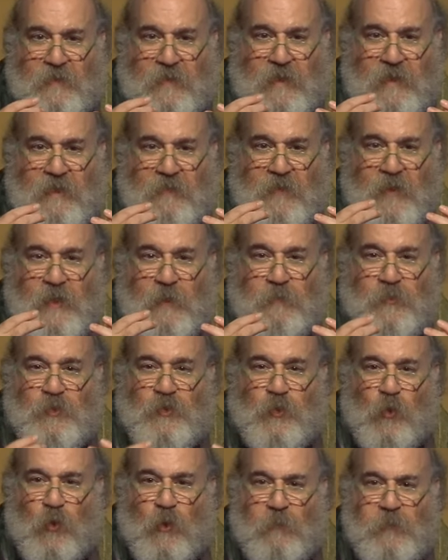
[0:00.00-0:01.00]
in the
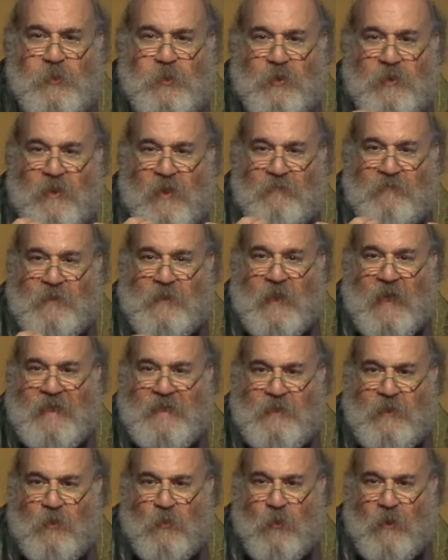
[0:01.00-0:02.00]
absorption of
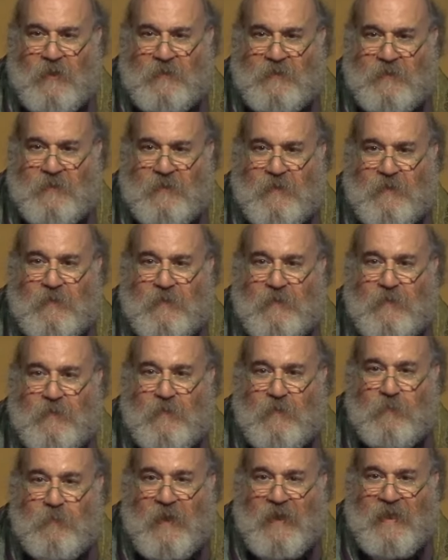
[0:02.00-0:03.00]
light quanta
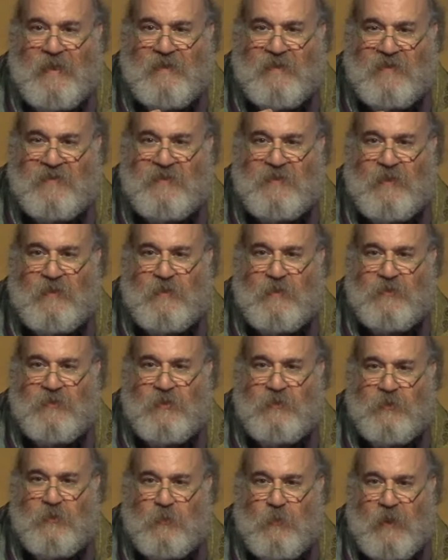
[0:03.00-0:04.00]
by the cells
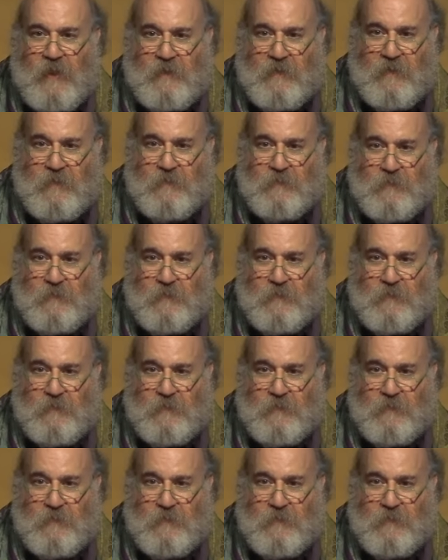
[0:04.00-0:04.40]
in your retina.